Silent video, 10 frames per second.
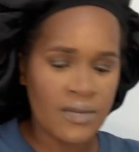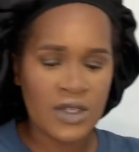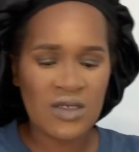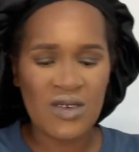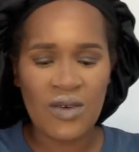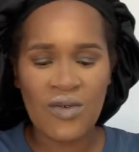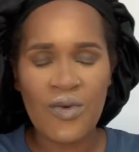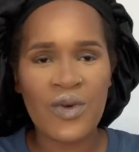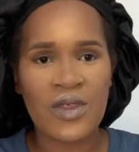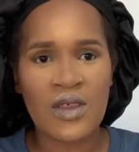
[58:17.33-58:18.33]
I'm just gonna go
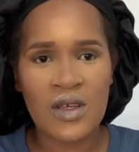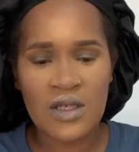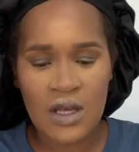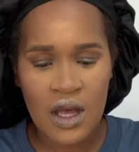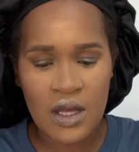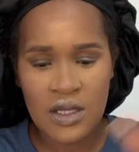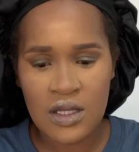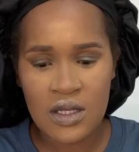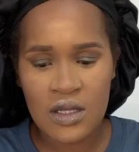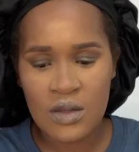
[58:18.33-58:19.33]
with this, guys,
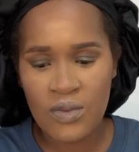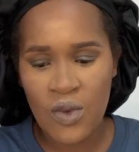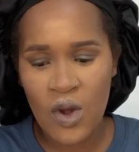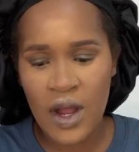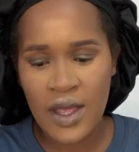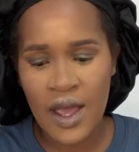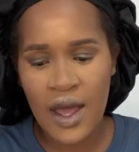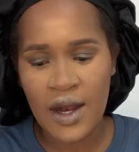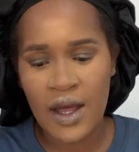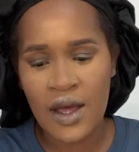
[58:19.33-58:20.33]
smaller
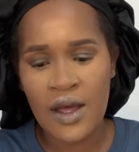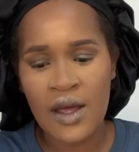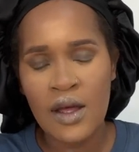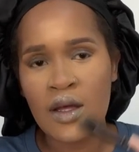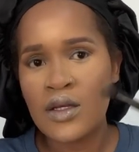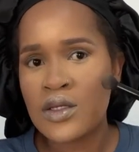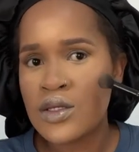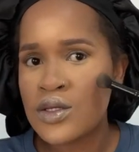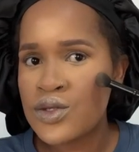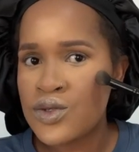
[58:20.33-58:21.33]
nyana,
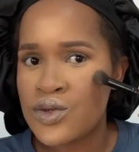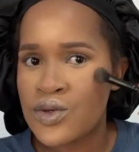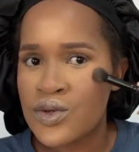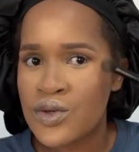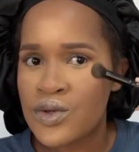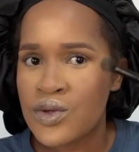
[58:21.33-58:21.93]
just to